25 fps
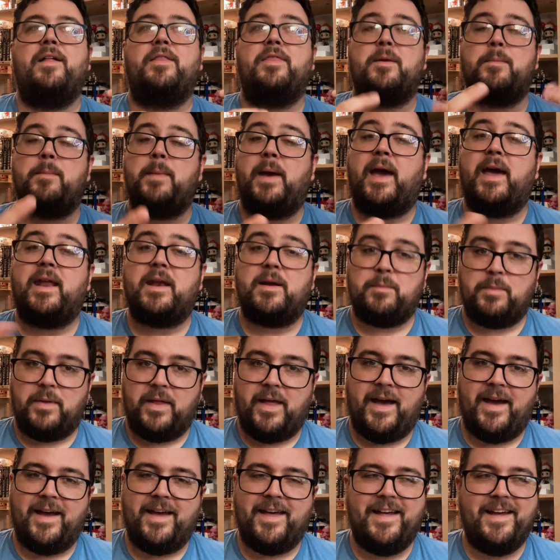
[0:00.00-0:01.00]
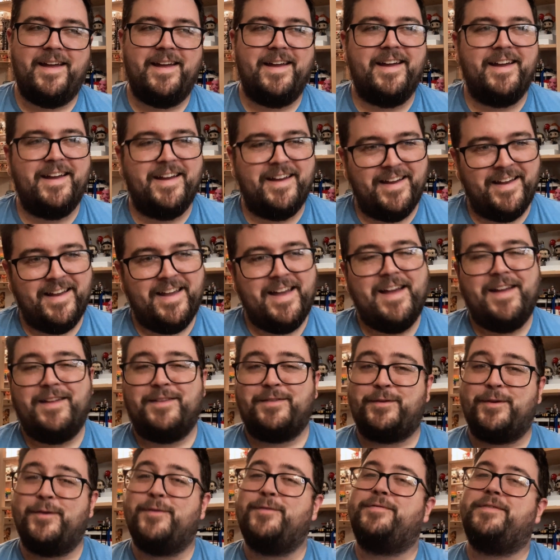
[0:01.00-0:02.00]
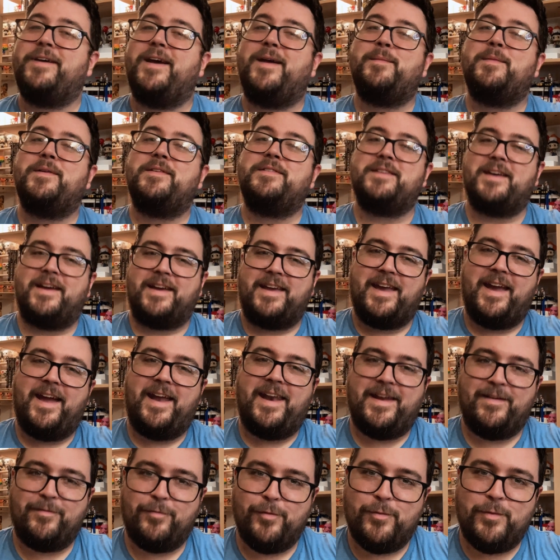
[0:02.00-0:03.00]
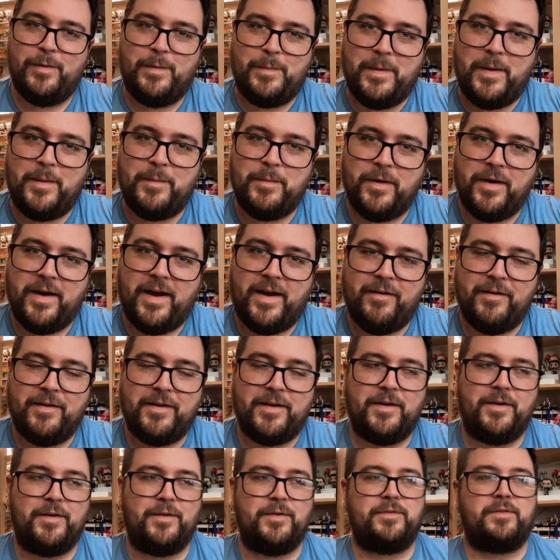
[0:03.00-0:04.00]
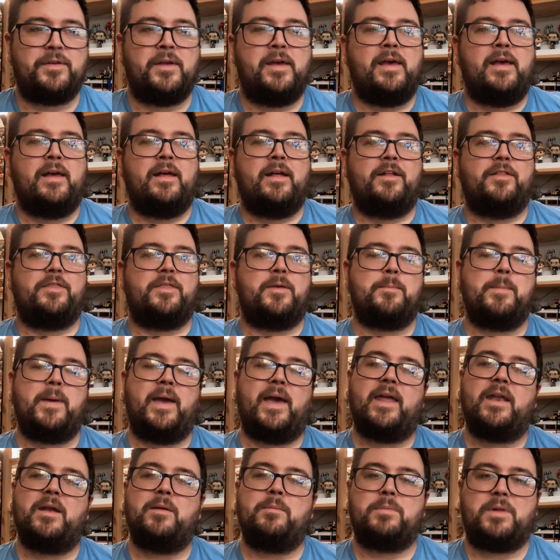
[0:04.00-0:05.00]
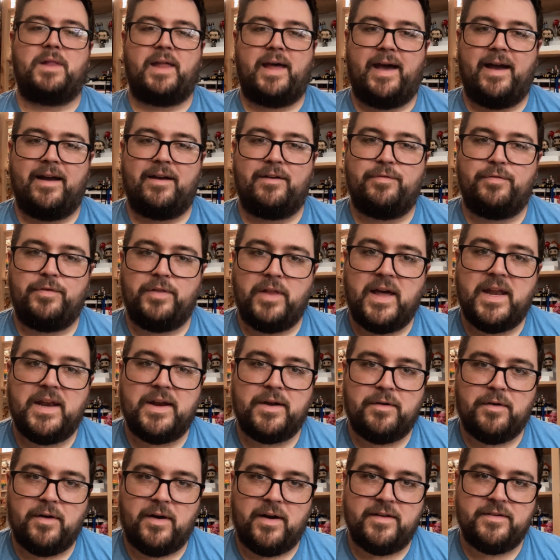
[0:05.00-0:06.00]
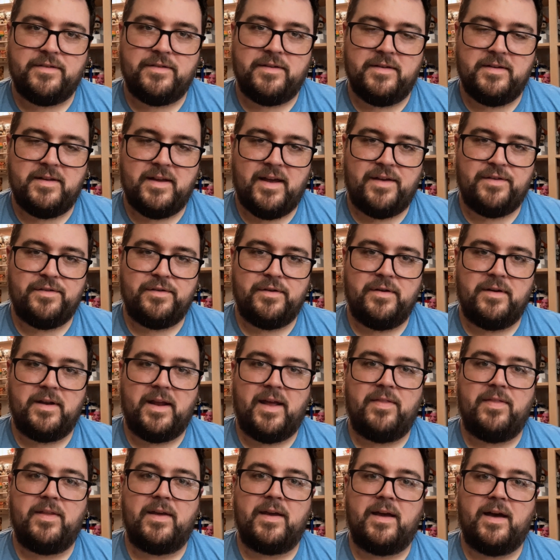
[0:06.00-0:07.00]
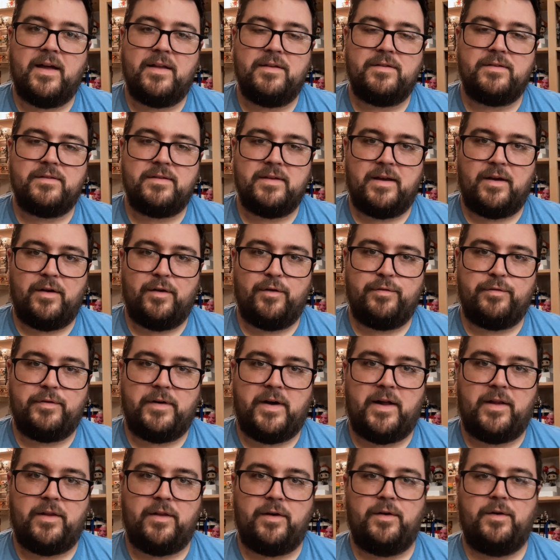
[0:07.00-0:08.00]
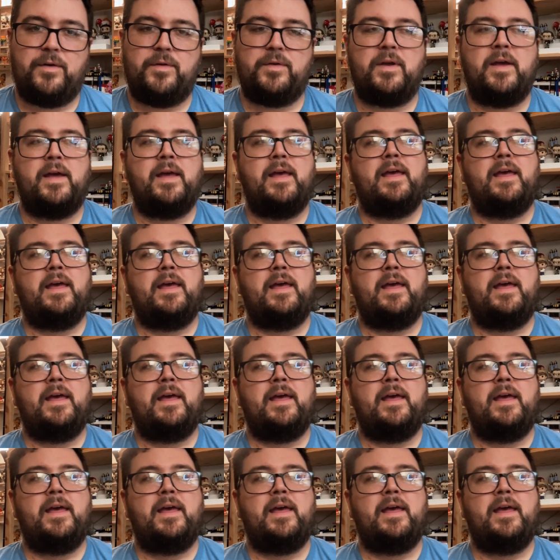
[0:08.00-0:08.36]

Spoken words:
Man in Black, so famous I can't even remember how it goes. The man in black fled across the desert and the gunslinger followed.